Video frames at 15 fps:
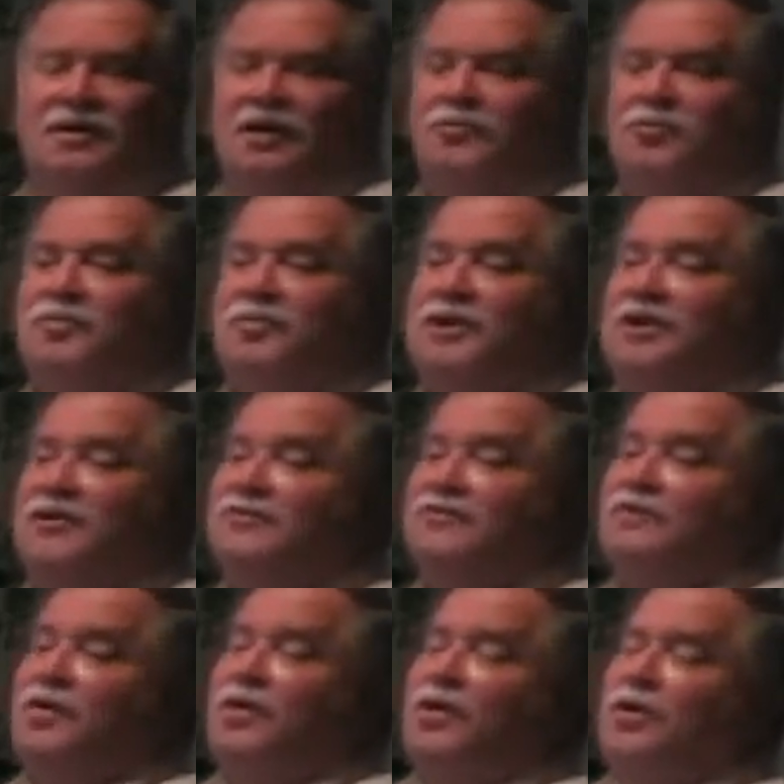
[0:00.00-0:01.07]
And we begin to
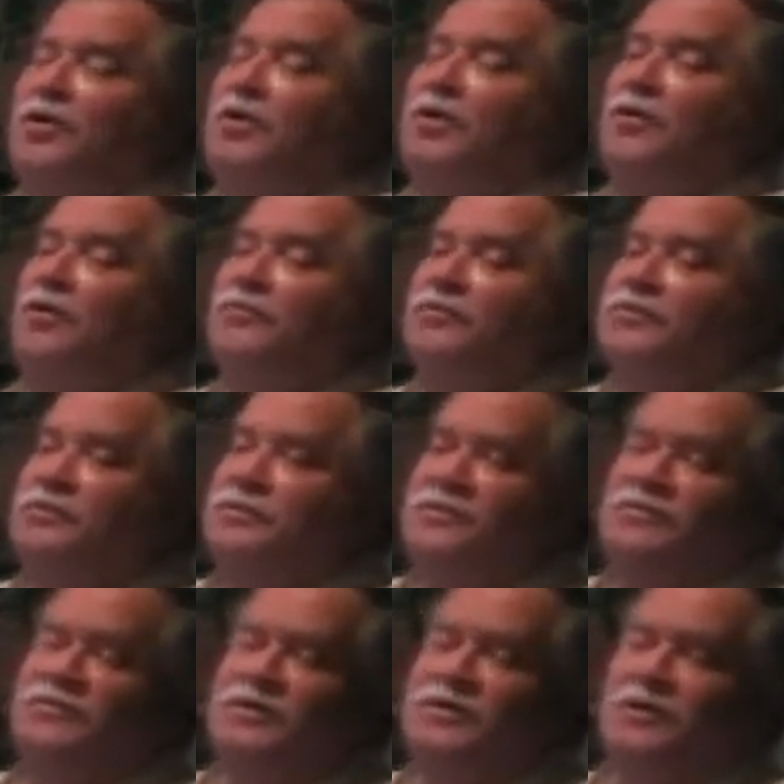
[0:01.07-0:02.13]
fall in love with the
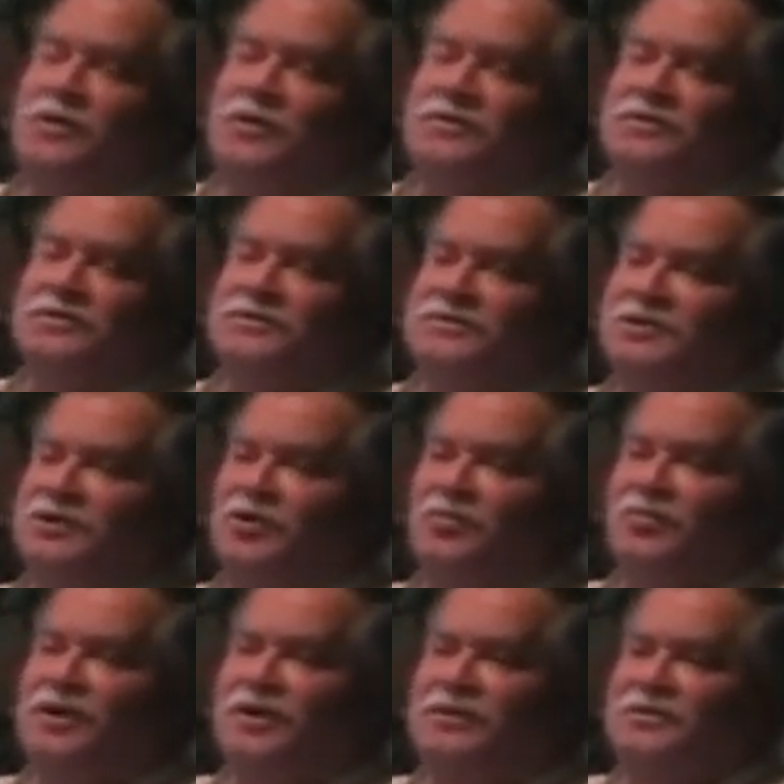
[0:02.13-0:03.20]
living God that's in our
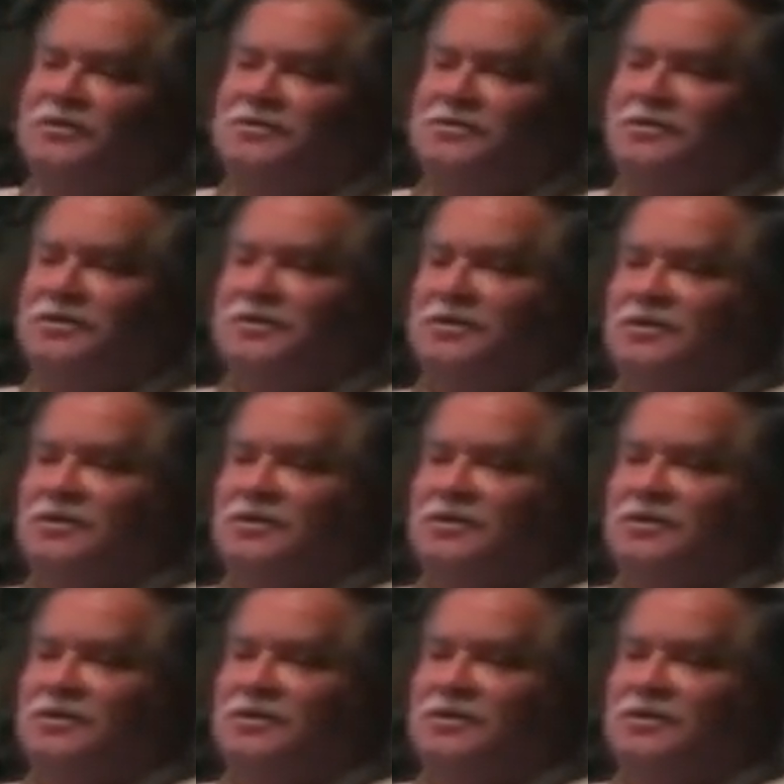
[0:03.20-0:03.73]
midst.